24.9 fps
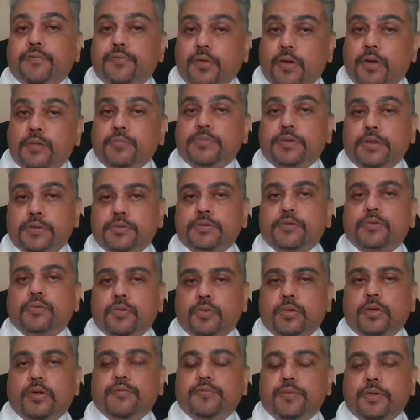from the
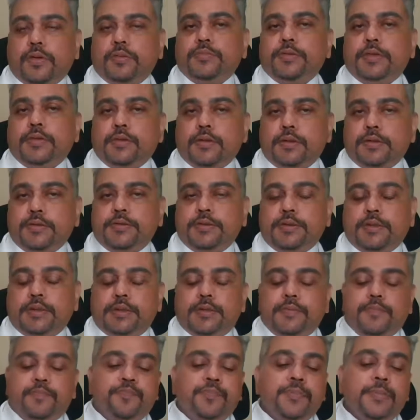school or from the
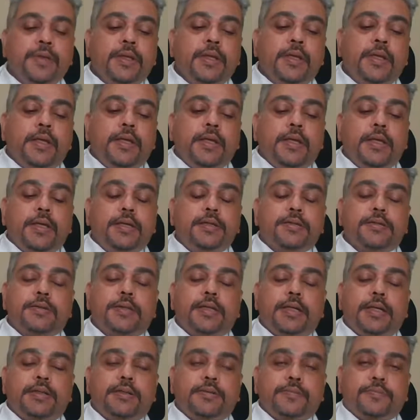nursery,
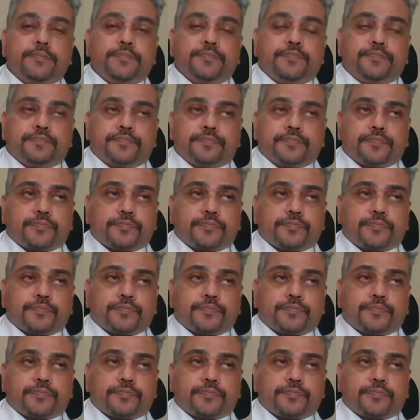is that